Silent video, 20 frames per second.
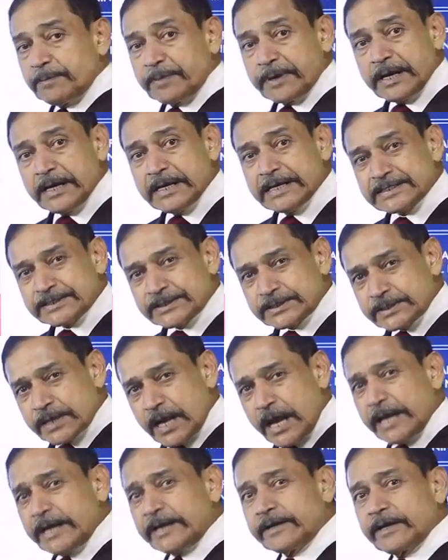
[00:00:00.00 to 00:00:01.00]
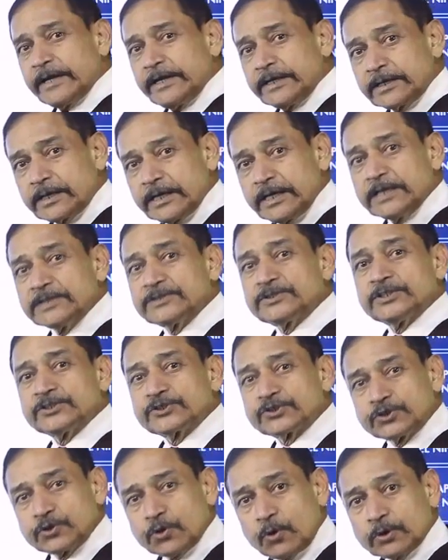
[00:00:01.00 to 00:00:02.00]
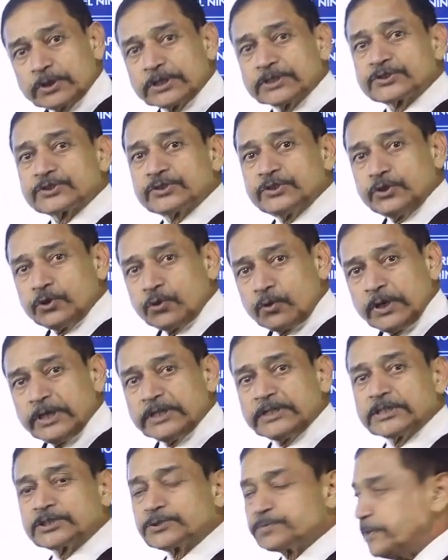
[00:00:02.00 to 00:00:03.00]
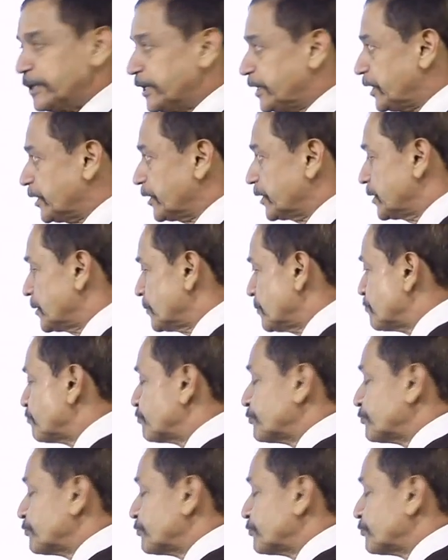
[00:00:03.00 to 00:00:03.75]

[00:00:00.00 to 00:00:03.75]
April, slight increase is noticed during this period,